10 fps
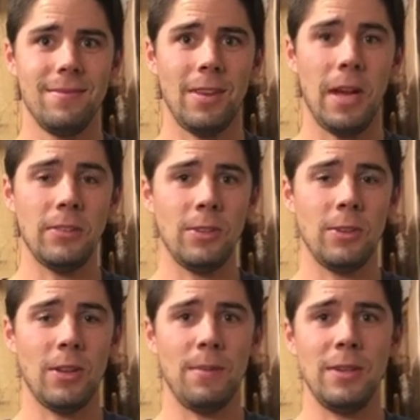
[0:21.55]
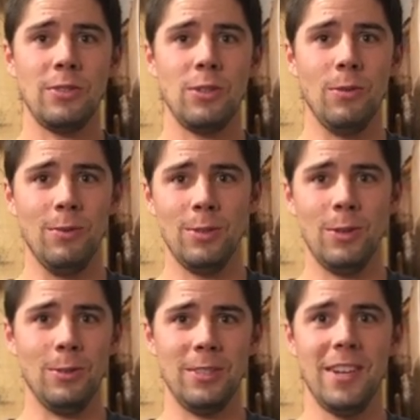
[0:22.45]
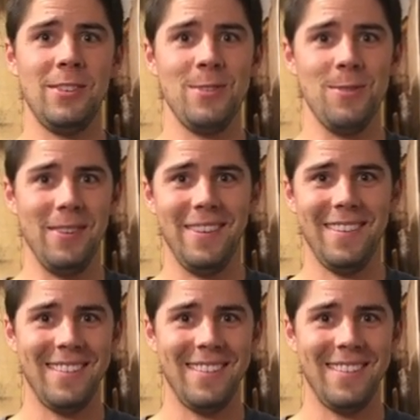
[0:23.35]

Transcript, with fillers: That's all coming soon, so stay tuned.